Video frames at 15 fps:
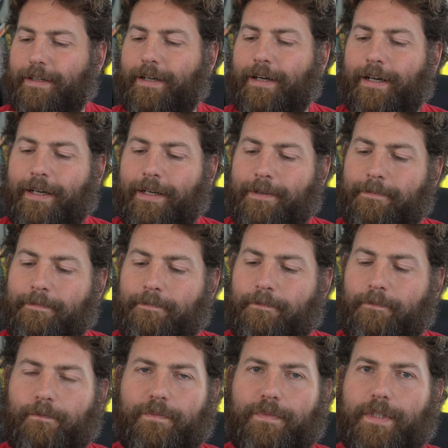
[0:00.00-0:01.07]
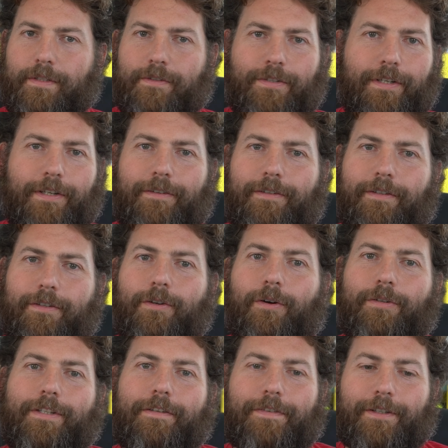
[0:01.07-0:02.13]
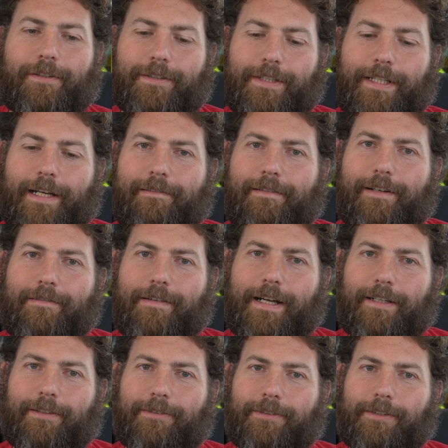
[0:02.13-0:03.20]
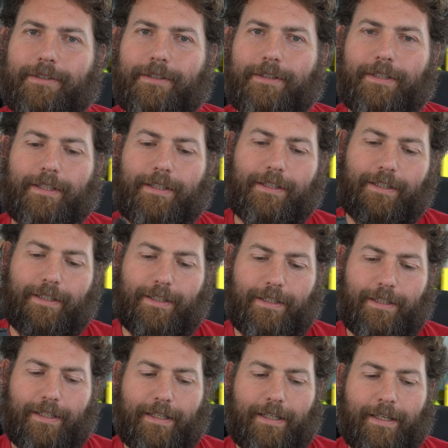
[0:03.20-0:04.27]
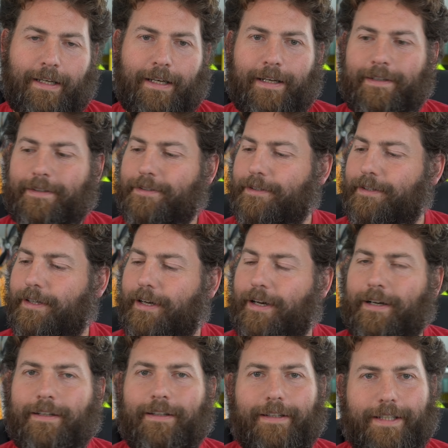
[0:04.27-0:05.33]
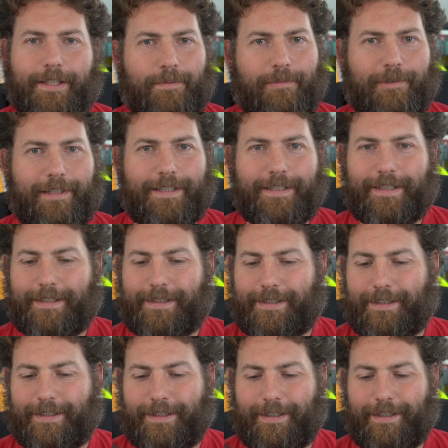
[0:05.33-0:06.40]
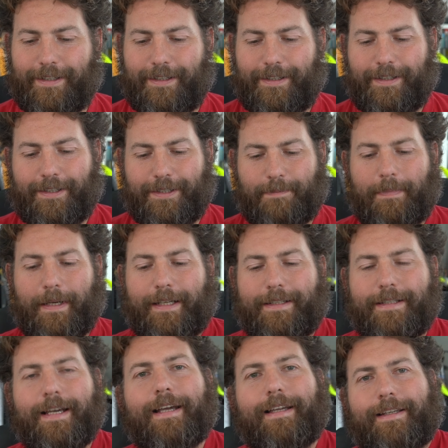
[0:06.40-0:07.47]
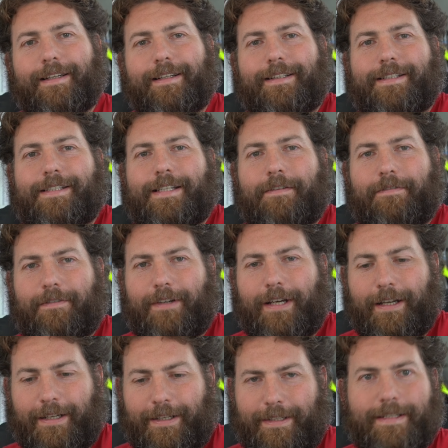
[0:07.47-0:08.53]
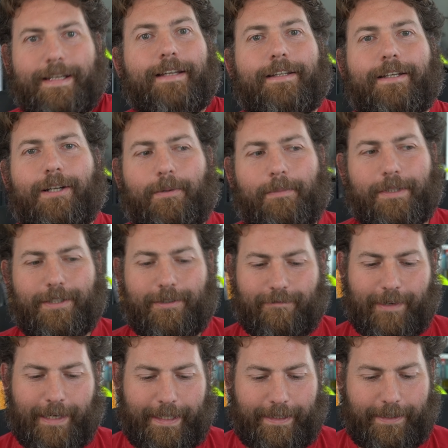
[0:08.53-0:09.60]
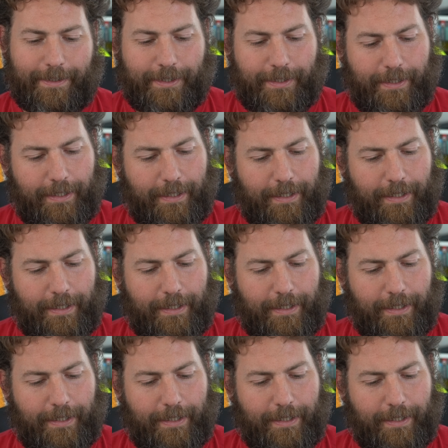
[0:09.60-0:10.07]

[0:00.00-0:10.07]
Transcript: So not difficult to carry around. And unlike its predecessor, a spectacular 10-kilometer range.